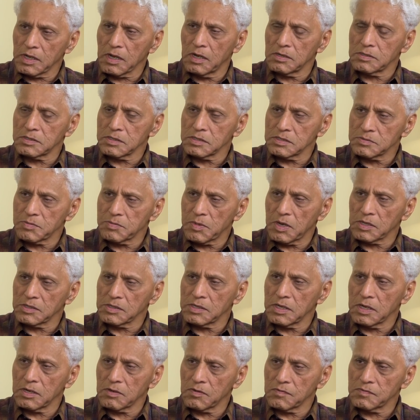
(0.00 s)
countries by
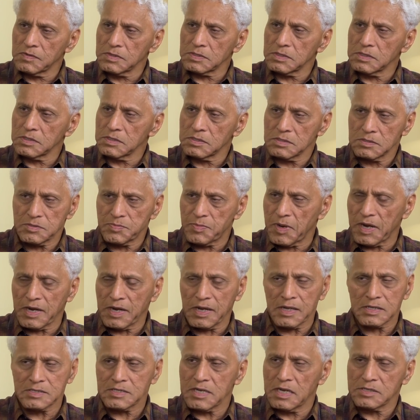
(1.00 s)
the end of this year,
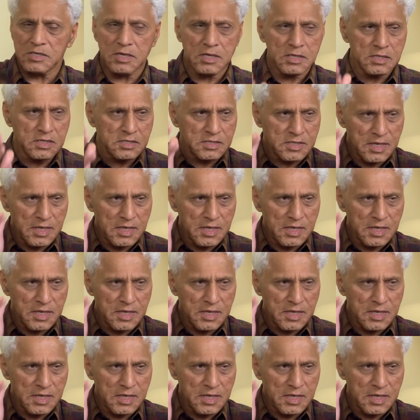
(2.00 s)
spreading essentially the